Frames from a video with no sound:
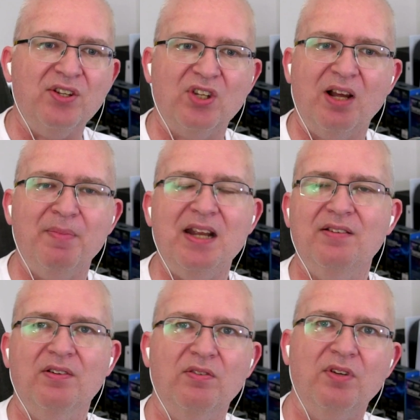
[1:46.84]
yes, I
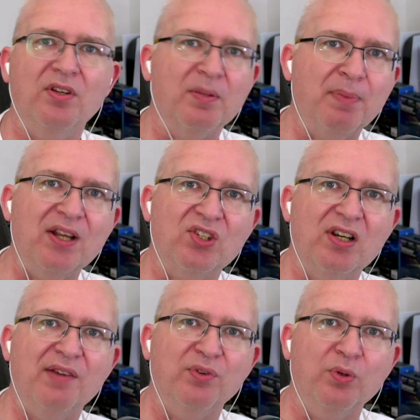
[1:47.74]
mean, at the
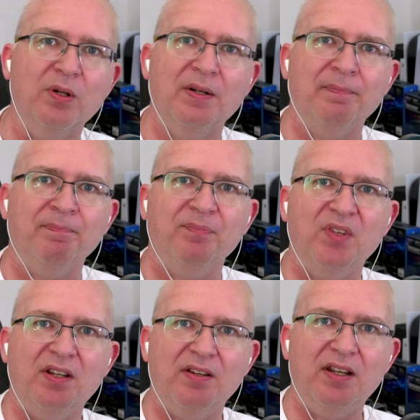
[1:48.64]
base level,
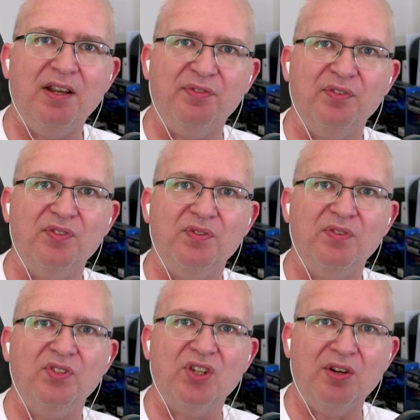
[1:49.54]
if
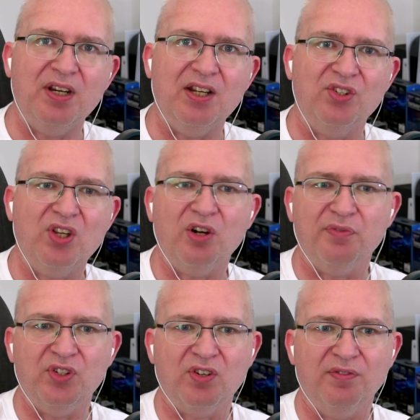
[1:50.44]
Sony
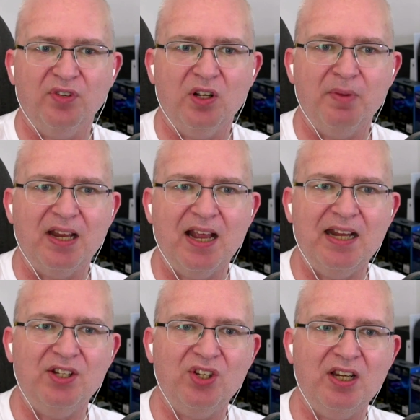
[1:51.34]
itself is confirming
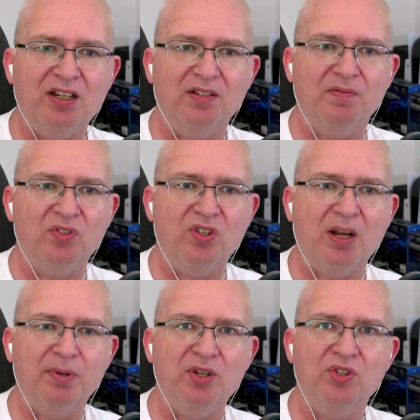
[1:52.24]
18
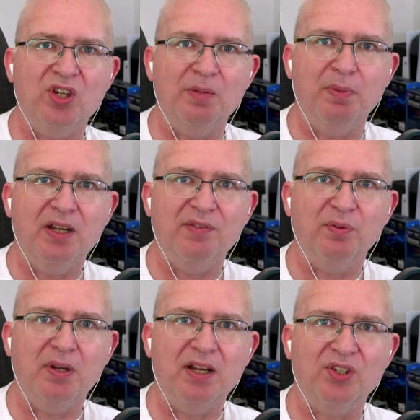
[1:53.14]
WGP
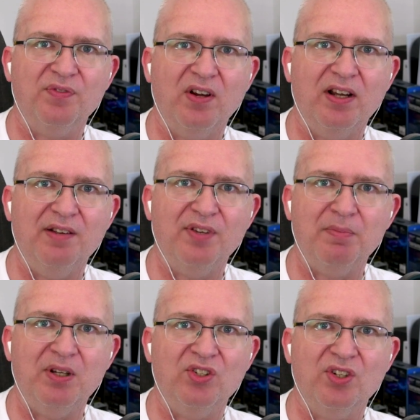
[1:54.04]
for PS5.
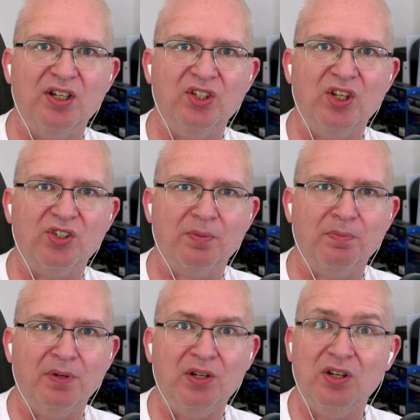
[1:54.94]
That means 36
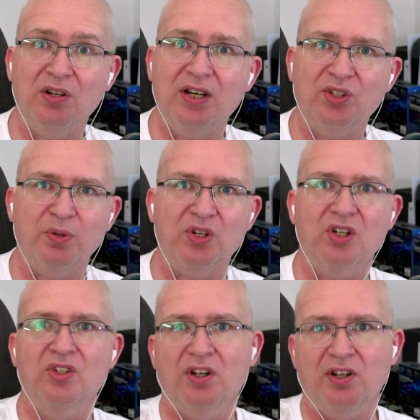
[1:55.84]
compute units,
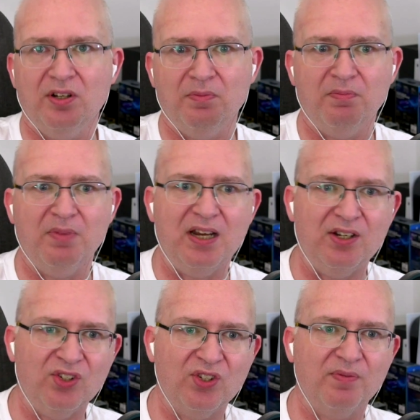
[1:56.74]
which in turn
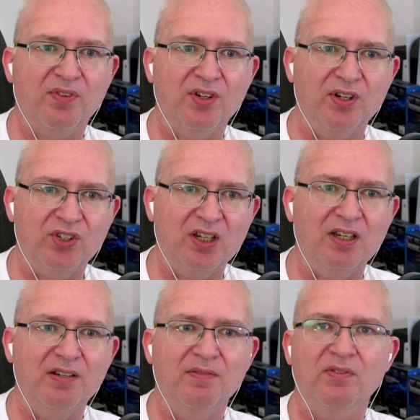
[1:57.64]
means
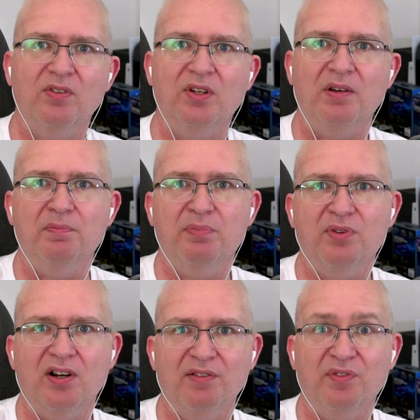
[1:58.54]
30 in
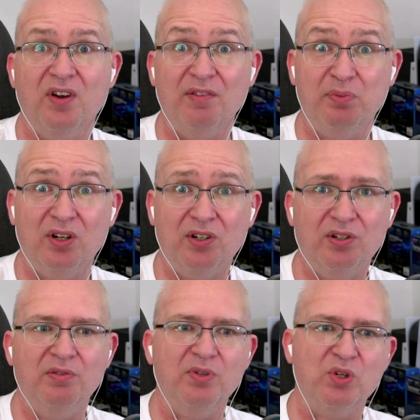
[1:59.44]
5
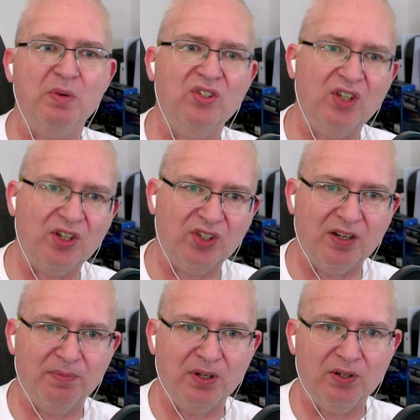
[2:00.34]
Pro, which means
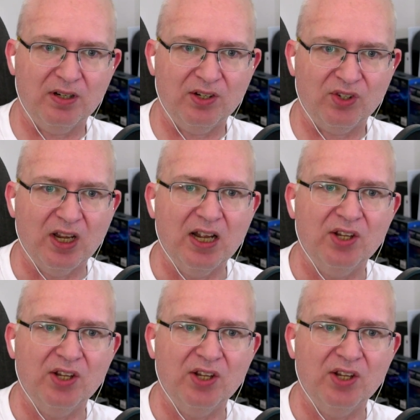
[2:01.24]
60 compute units.